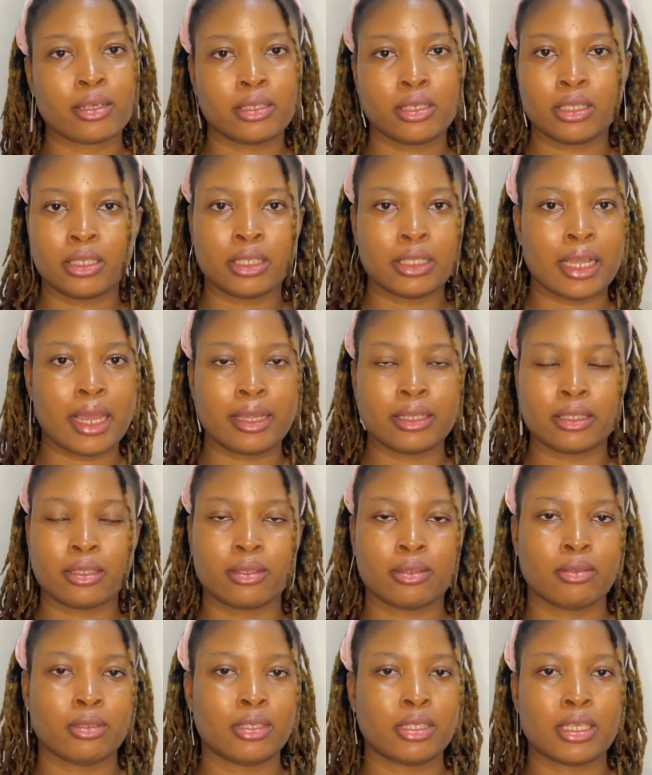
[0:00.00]

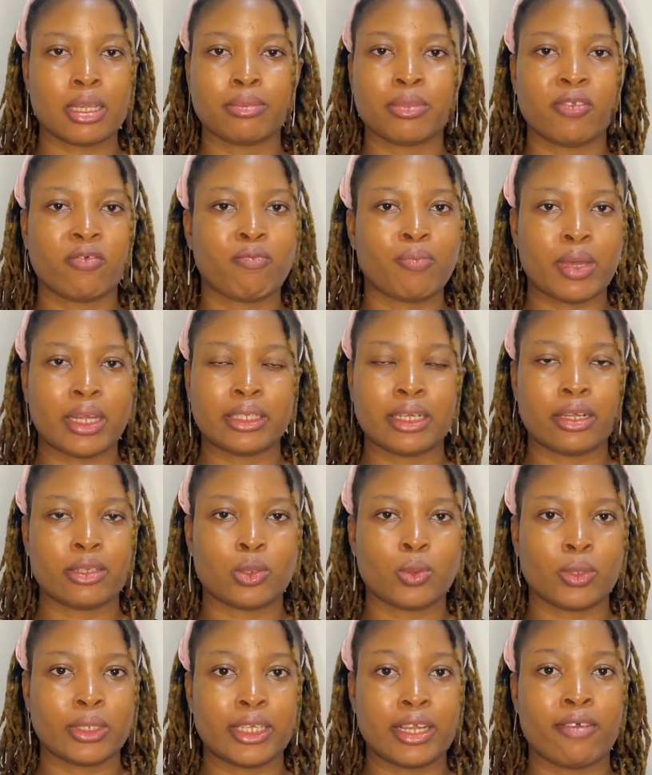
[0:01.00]
designs, deceptive
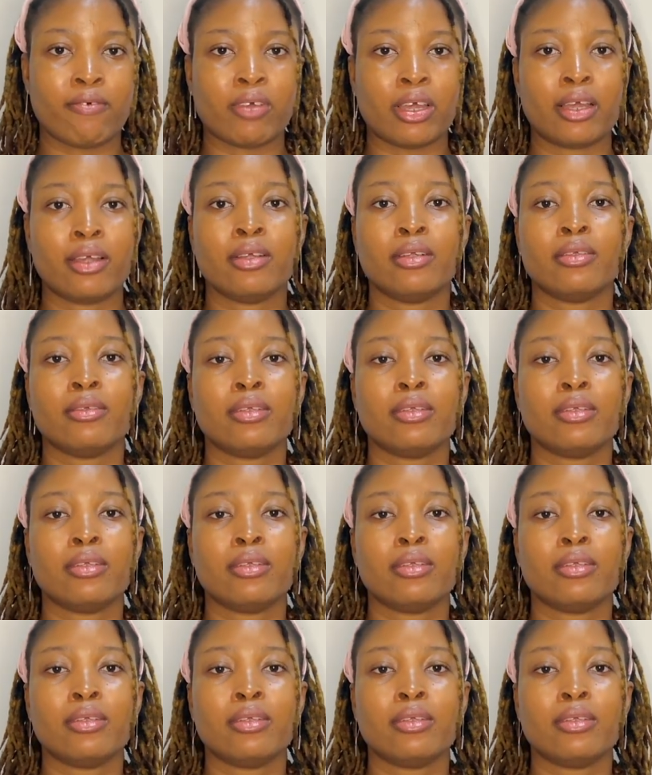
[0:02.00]
patterns, whatever.